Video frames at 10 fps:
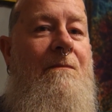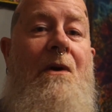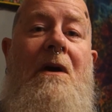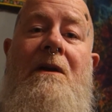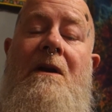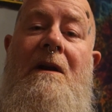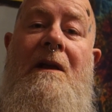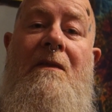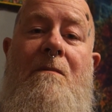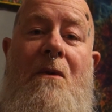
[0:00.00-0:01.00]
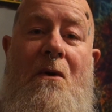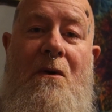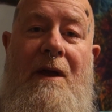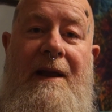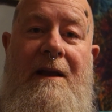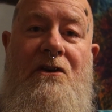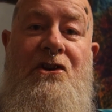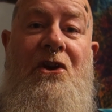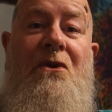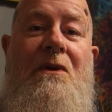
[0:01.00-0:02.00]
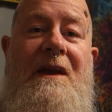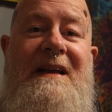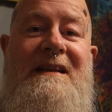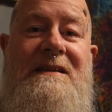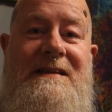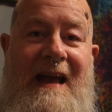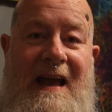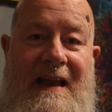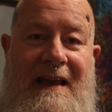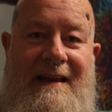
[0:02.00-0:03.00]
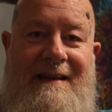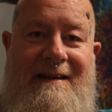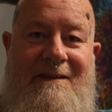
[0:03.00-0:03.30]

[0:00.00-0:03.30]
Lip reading: Bright and early in the morning, New Year's Day